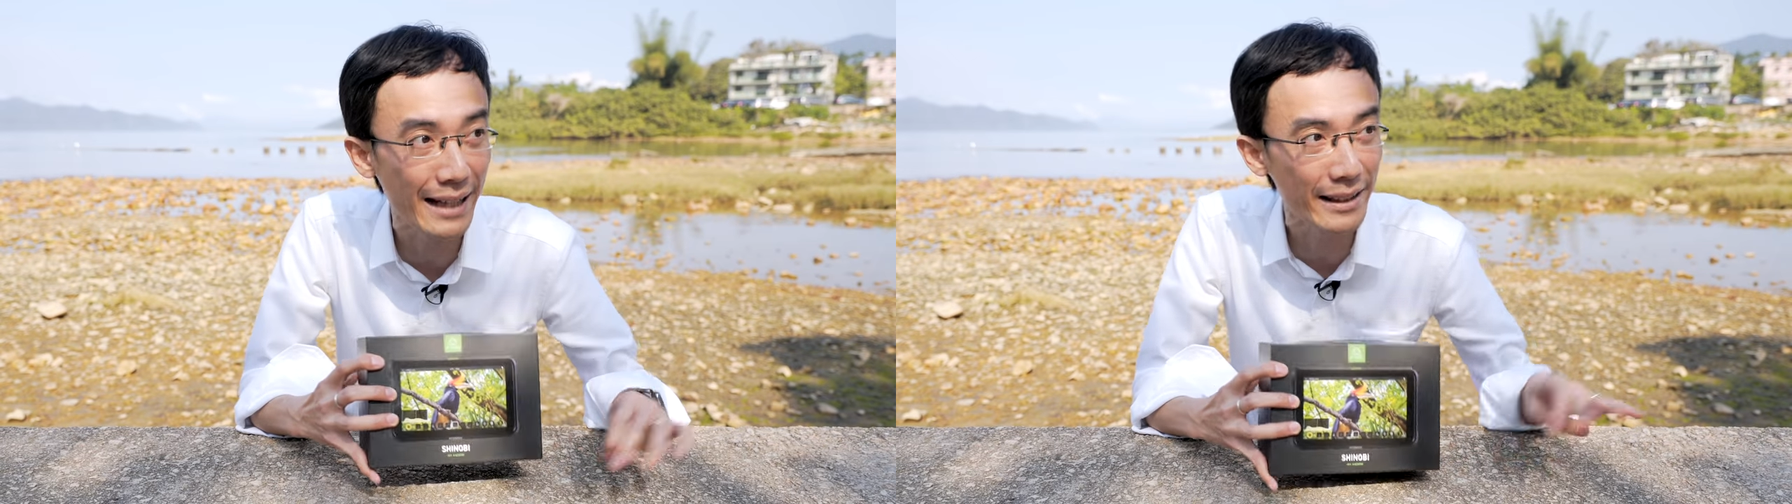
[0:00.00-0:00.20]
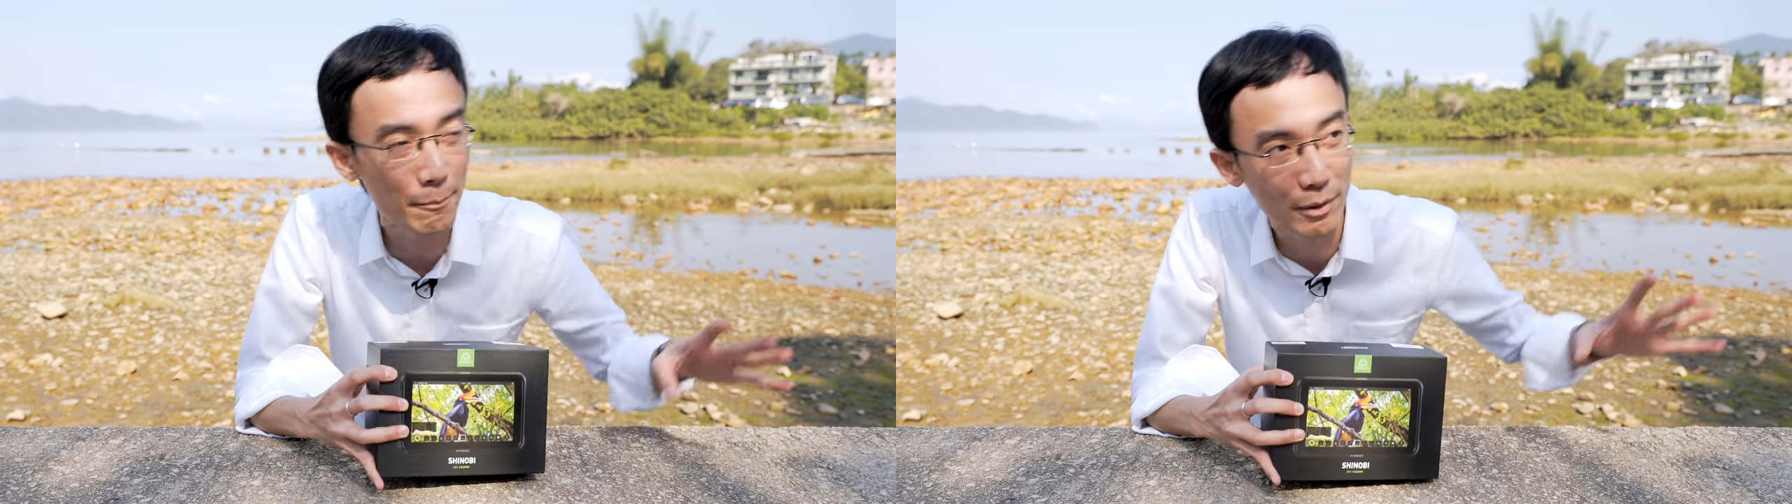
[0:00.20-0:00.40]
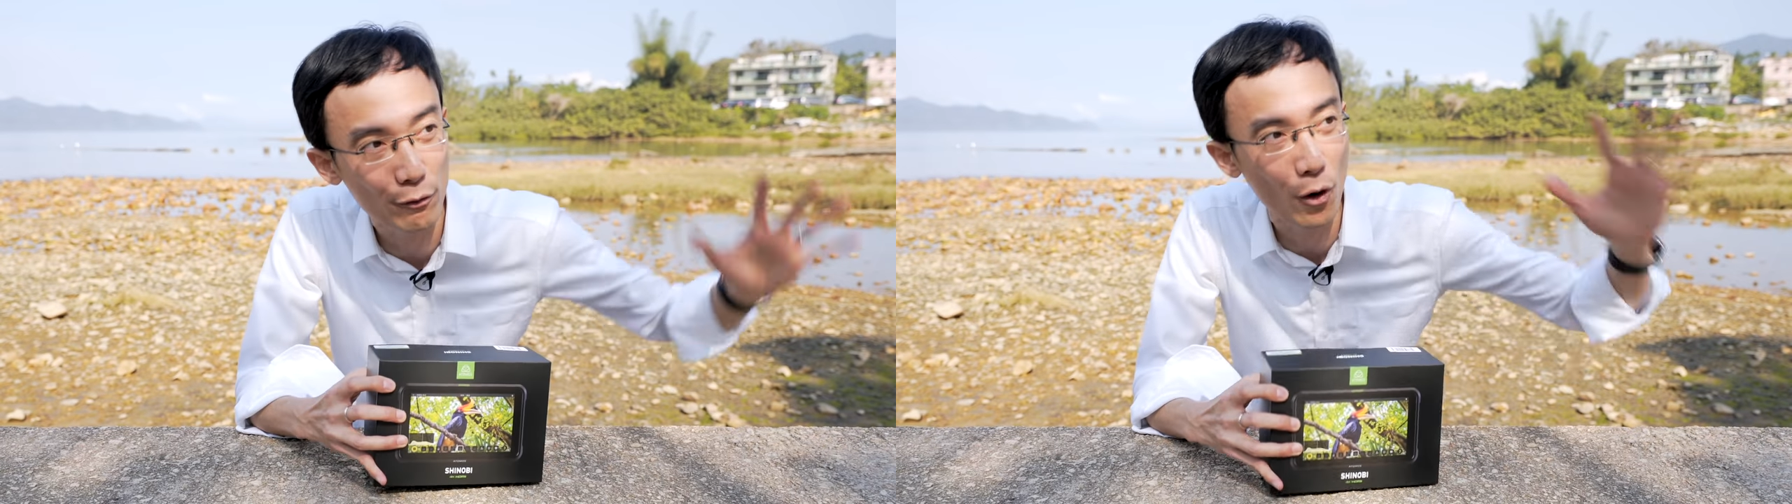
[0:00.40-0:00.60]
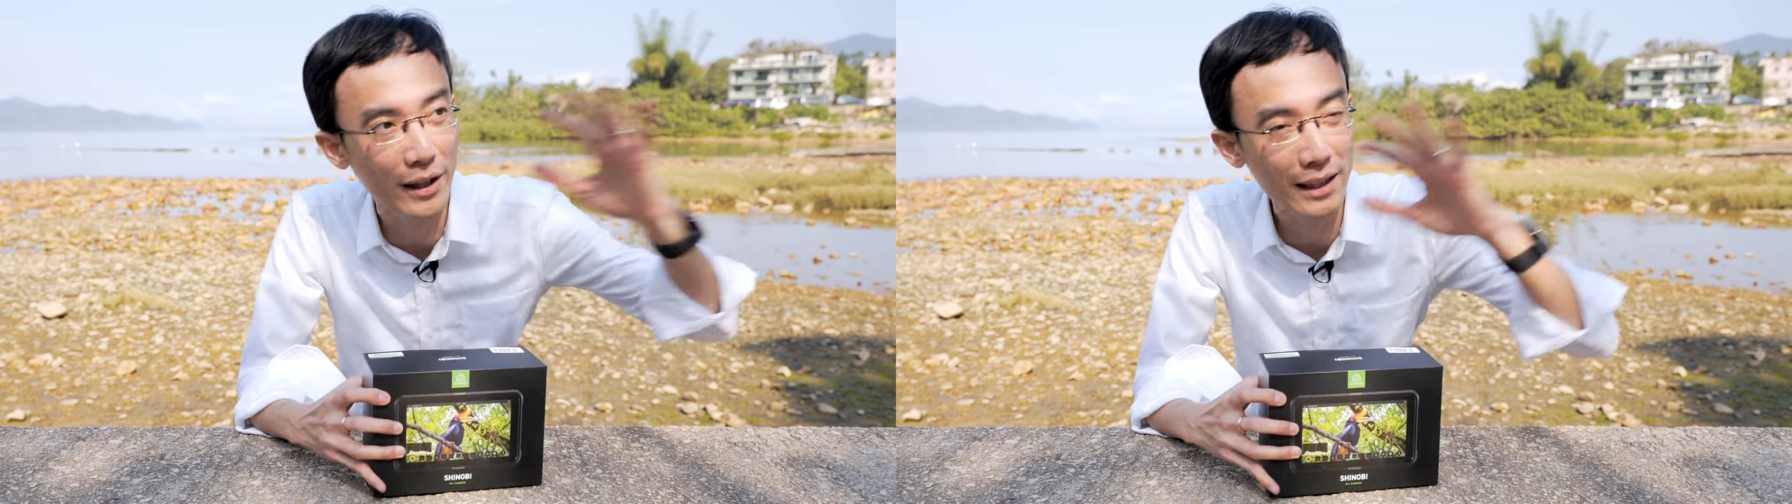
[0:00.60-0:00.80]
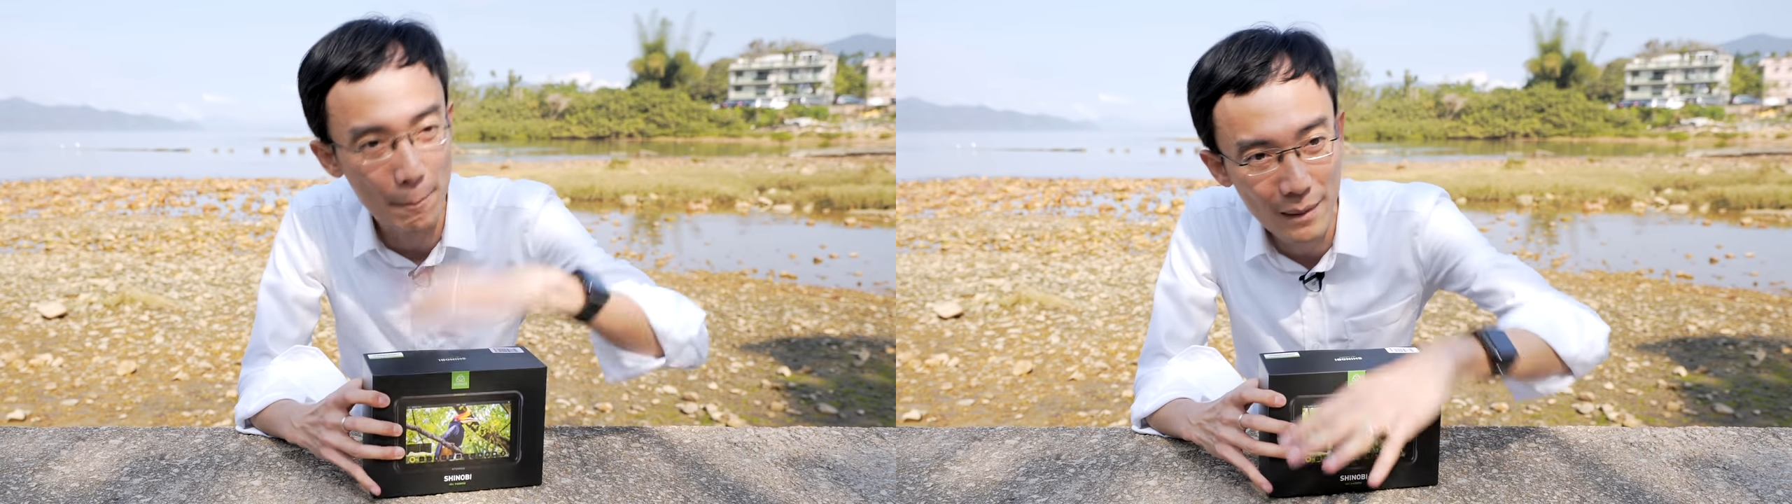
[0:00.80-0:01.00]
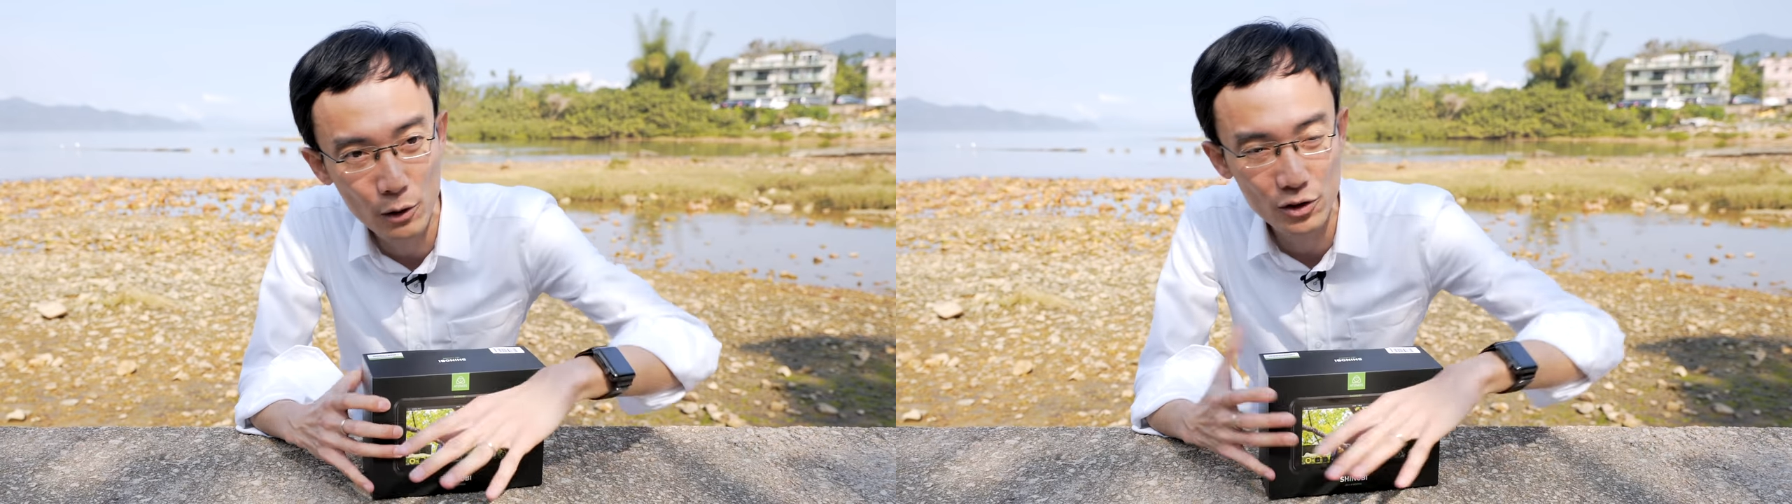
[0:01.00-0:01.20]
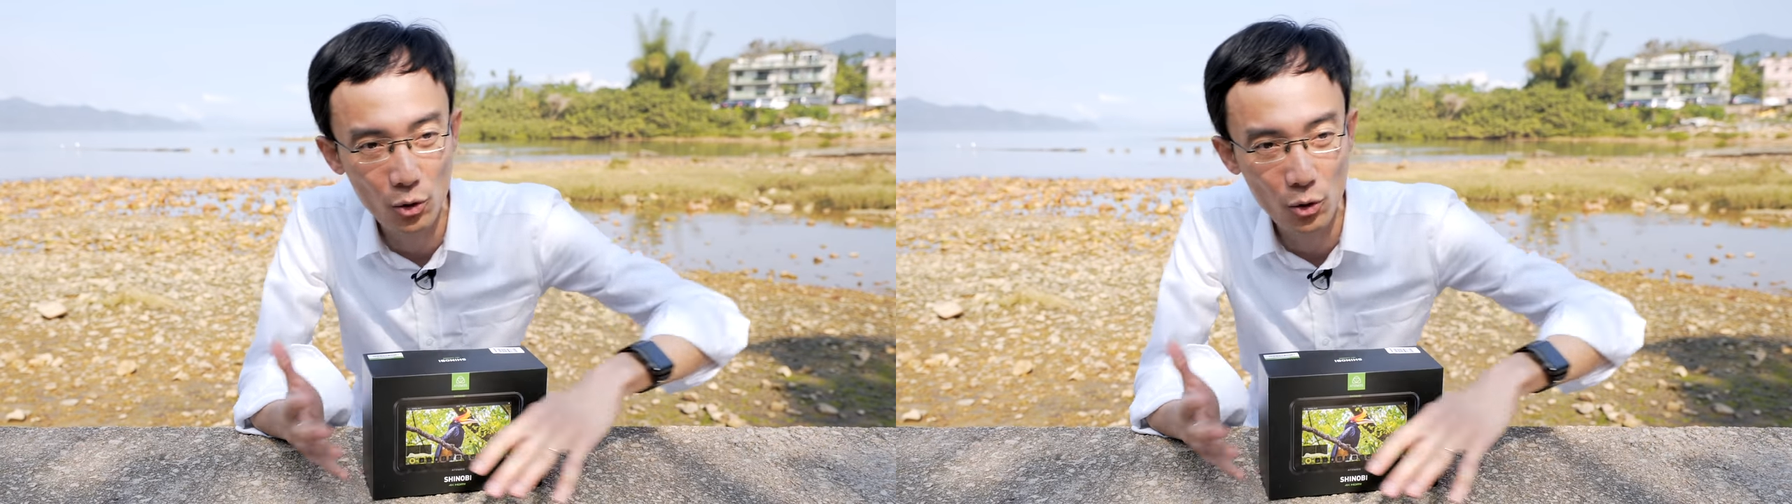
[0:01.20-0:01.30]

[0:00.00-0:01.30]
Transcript: and then before I come out,